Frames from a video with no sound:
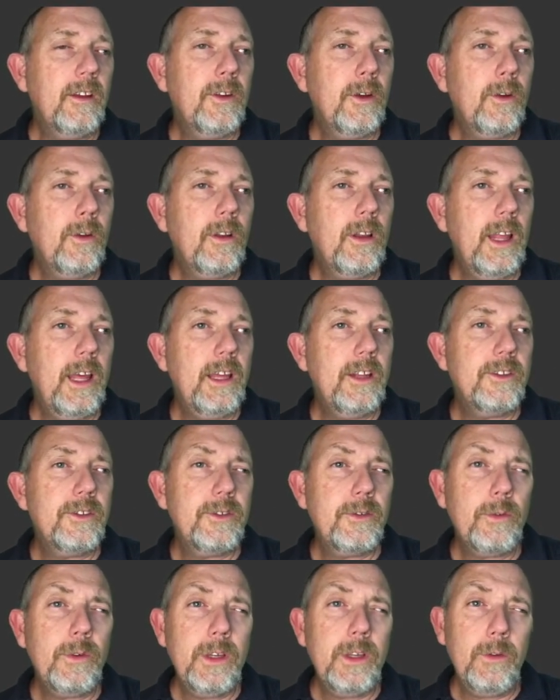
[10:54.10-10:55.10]
total lands
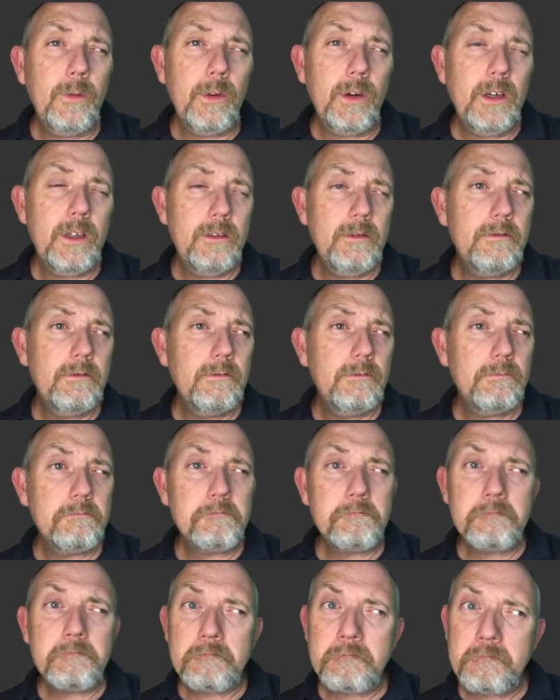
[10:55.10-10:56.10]
21.
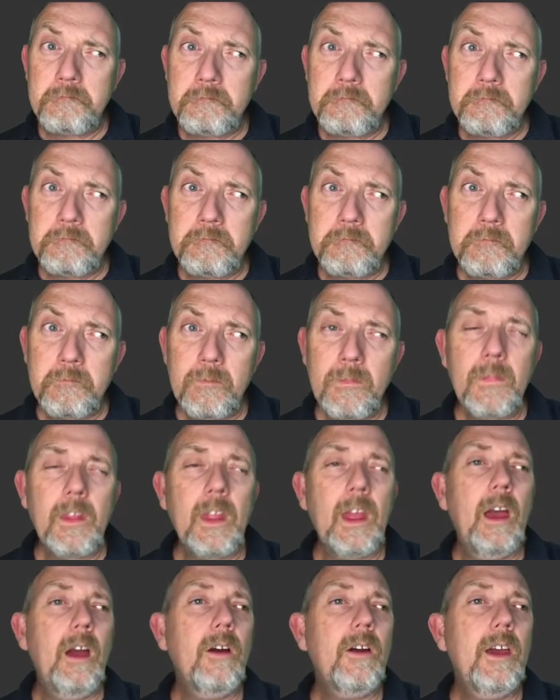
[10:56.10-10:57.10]

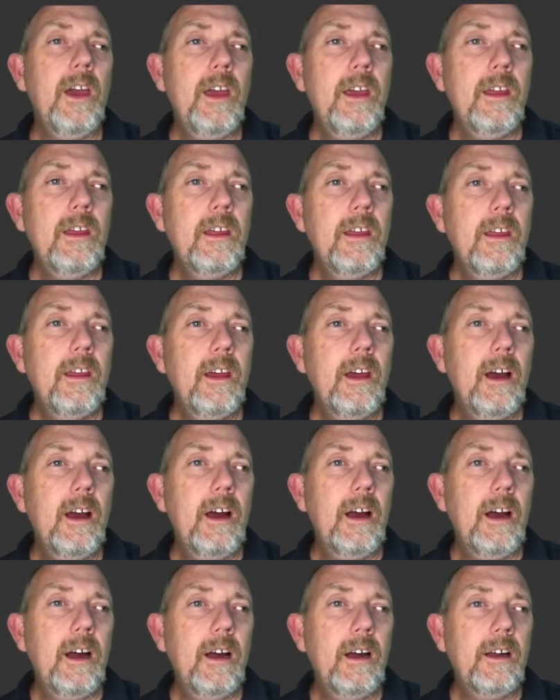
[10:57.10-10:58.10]
Okay.
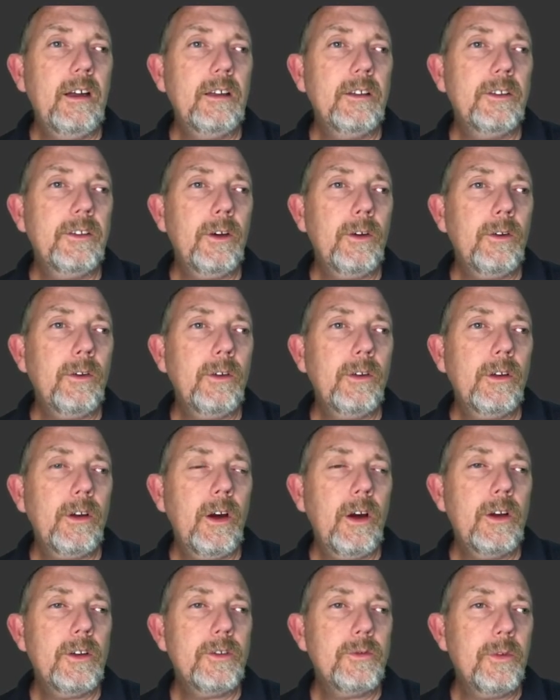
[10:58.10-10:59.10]
Total
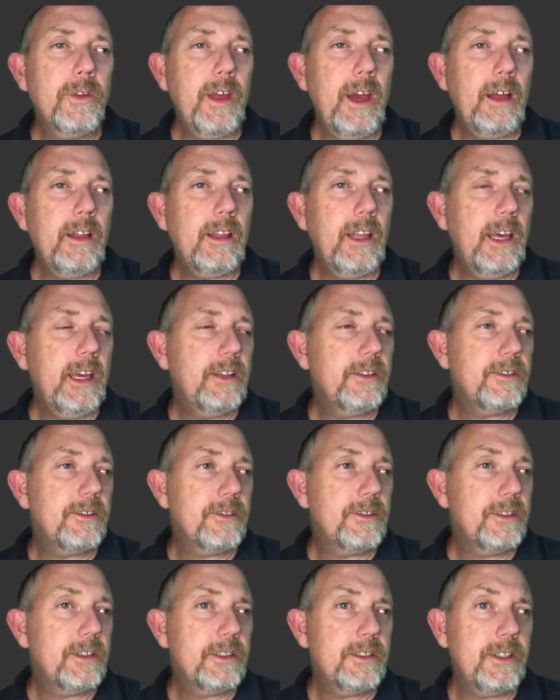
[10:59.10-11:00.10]
cards without lands are
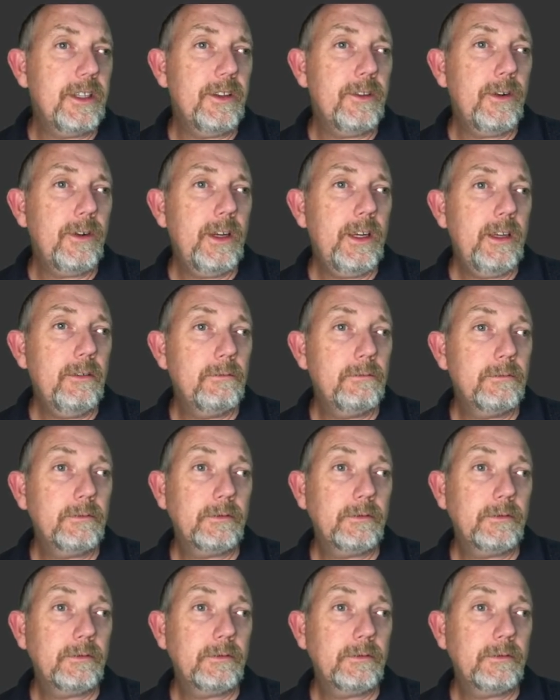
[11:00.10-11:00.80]
63.